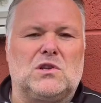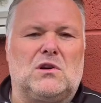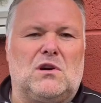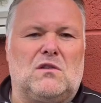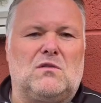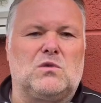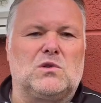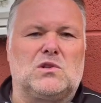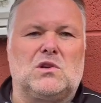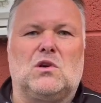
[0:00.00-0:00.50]

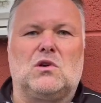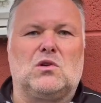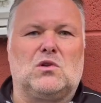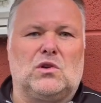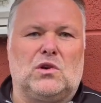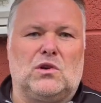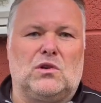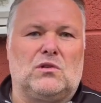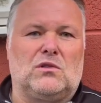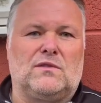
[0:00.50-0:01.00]
half was not
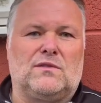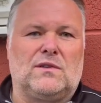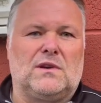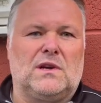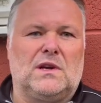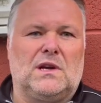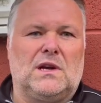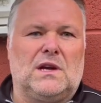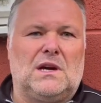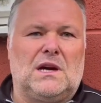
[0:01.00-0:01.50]
good enough.
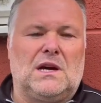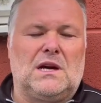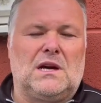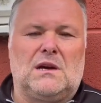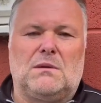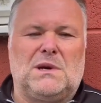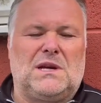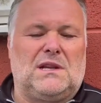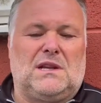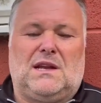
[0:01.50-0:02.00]

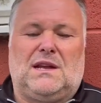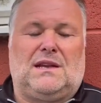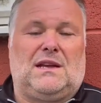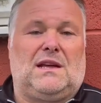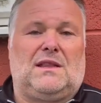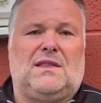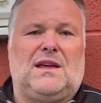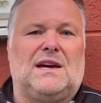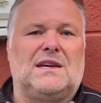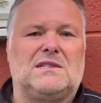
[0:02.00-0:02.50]

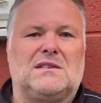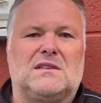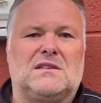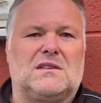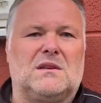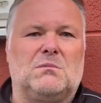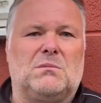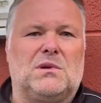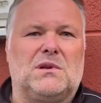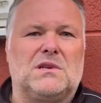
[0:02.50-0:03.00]
And that is as
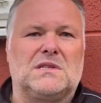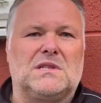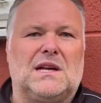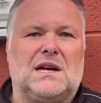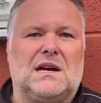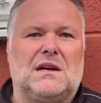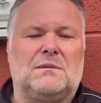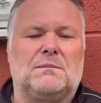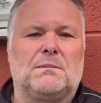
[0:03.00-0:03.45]
simple as that.